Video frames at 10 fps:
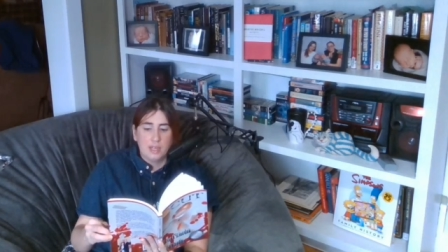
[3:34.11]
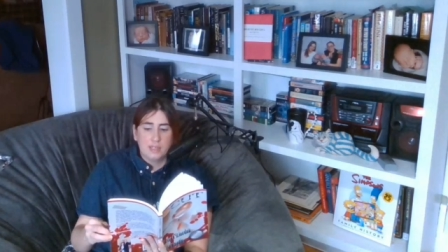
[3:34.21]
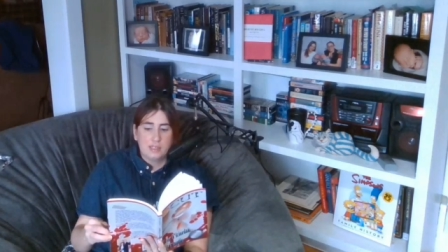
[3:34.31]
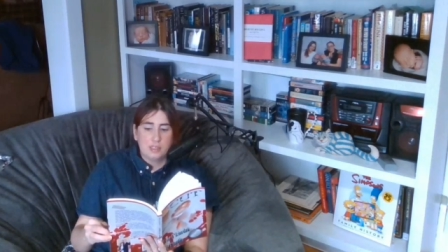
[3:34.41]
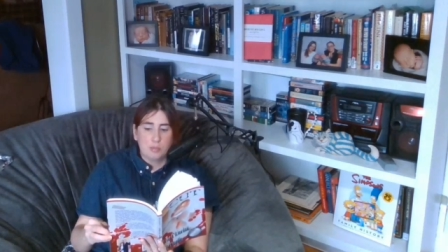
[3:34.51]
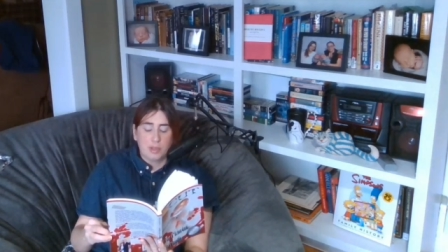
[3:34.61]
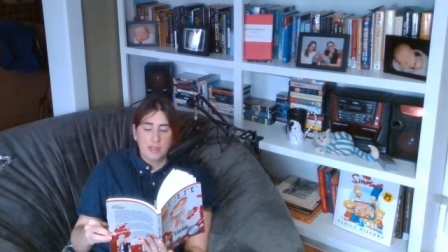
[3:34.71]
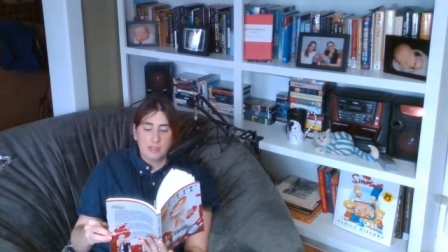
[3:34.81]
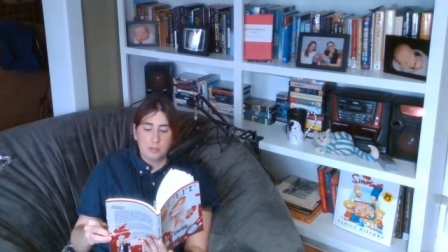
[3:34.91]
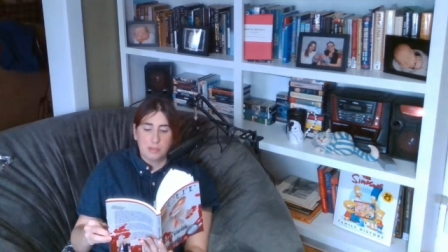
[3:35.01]
I still
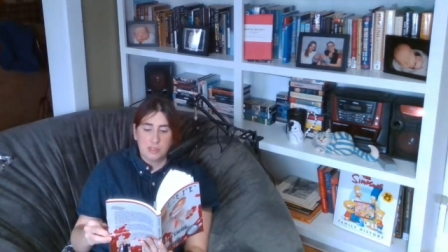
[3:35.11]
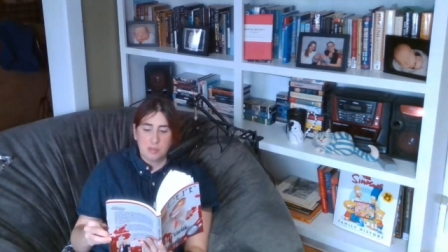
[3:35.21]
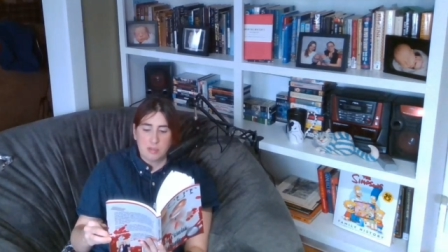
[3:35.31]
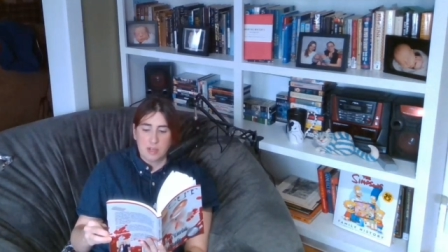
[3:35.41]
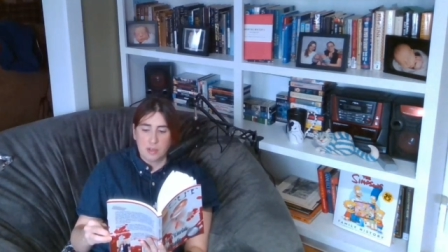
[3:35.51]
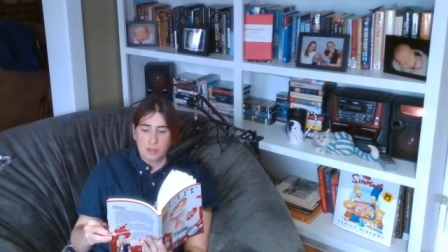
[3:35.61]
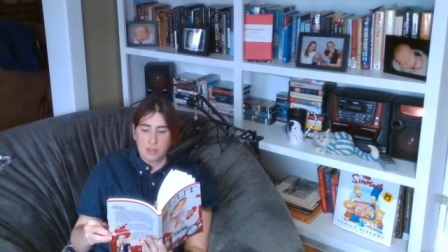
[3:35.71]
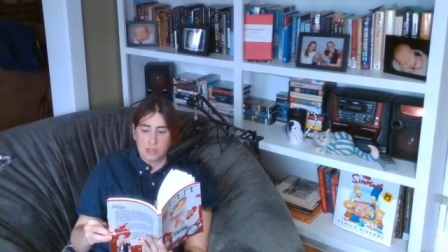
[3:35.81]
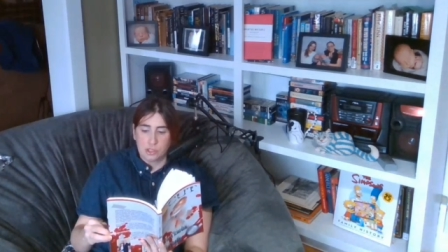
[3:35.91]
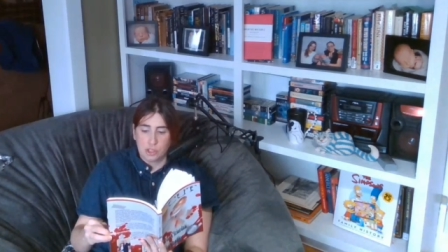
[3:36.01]
plan to be something other
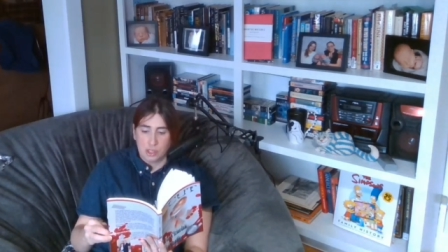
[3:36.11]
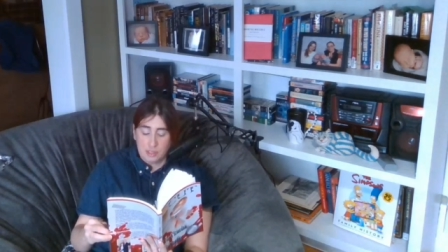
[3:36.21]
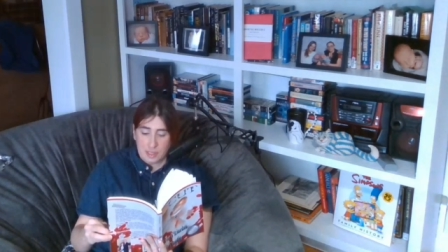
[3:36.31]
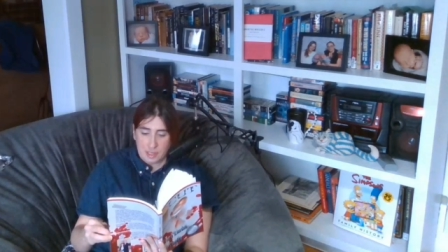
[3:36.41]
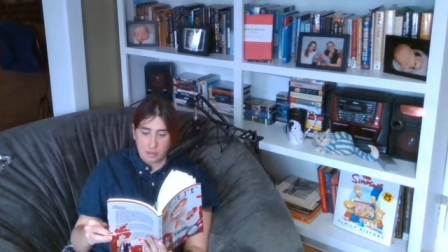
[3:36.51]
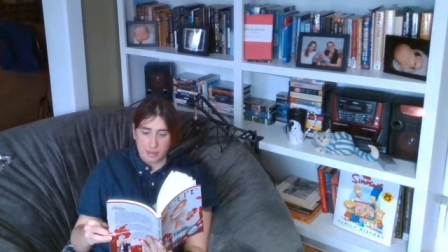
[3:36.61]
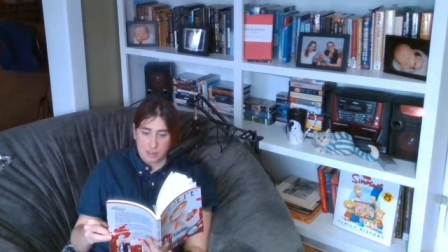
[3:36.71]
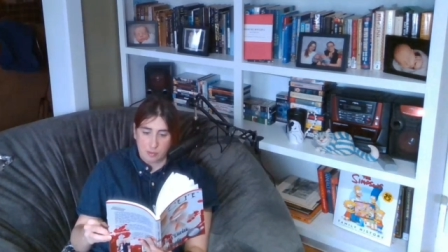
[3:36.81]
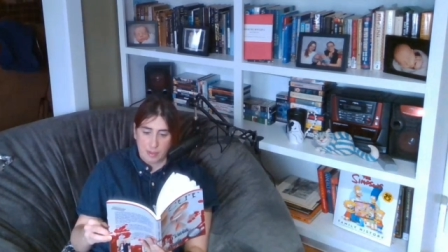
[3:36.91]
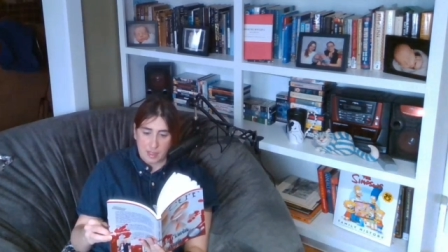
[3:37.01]
than a junkie the
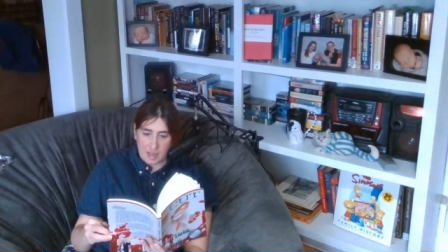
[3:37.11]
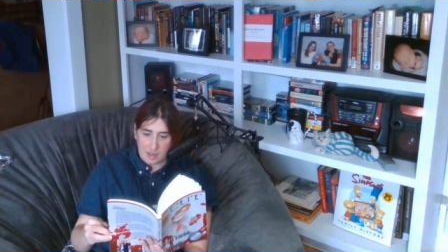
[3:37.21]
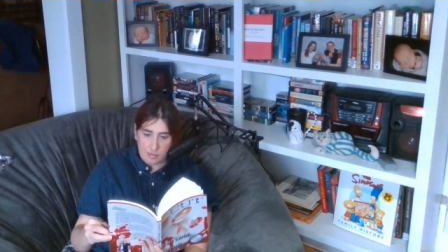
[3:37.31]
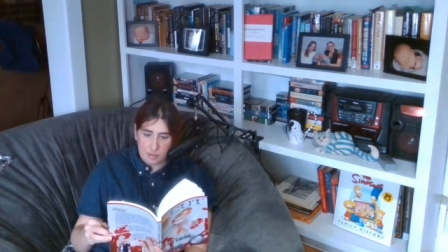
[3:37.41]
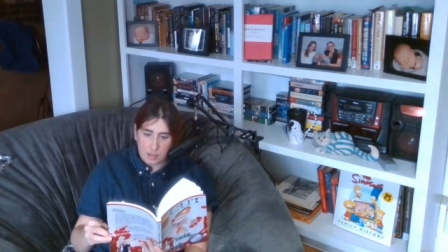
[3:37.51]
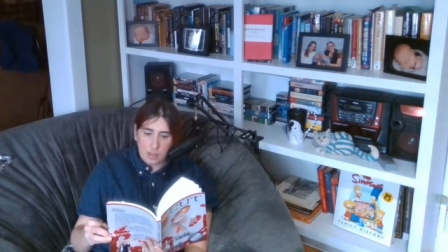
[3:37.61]
rest of my life.